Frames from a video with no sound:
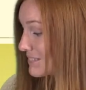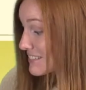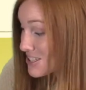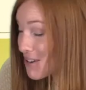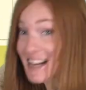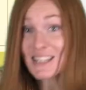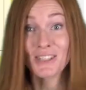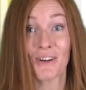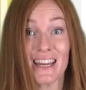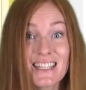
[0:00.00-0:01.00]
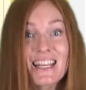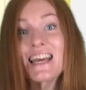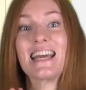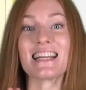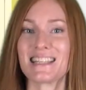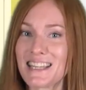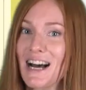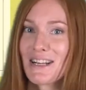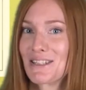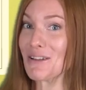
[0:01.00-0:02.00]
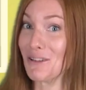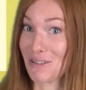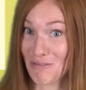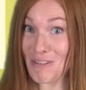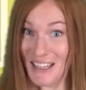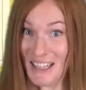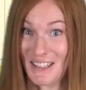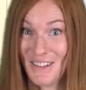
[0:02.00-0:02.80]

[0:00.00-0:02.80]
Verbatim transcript: That's right, Squeaks! It does look really